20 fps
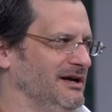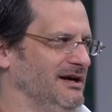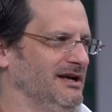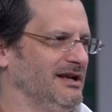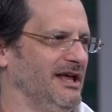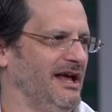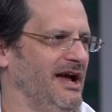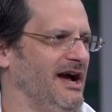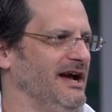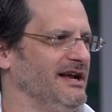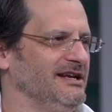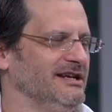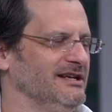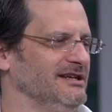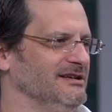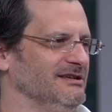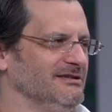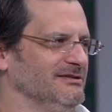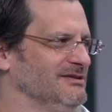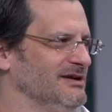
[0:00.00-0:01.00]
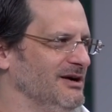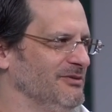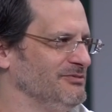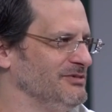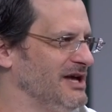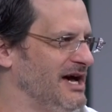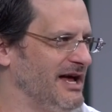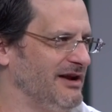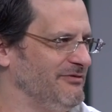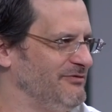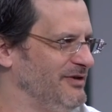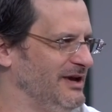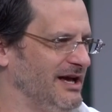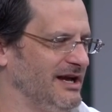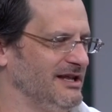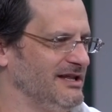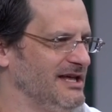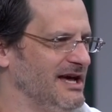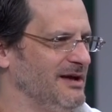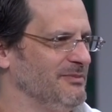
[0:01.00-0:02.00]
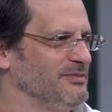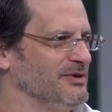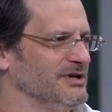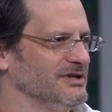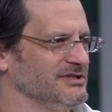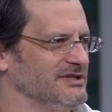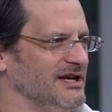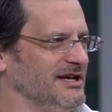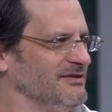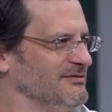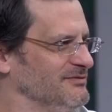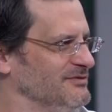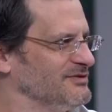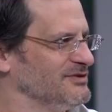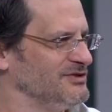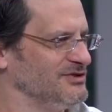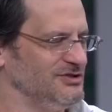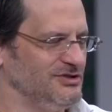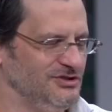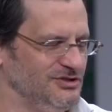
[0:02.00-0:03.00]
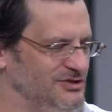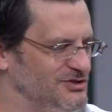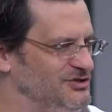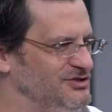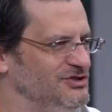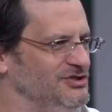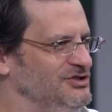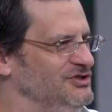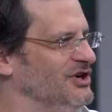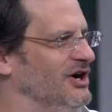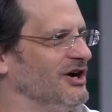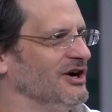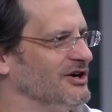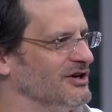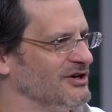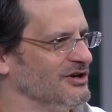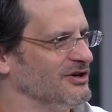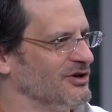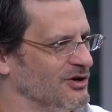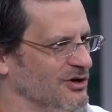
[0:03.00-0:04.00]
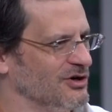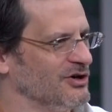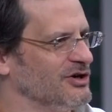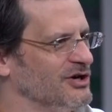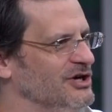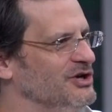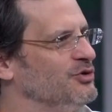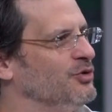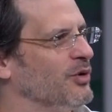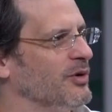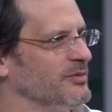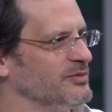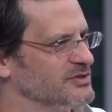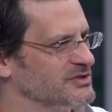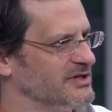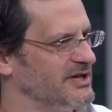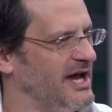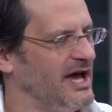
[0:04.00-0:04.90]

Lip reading: Like I'm not a fan of that because I dug her enormously.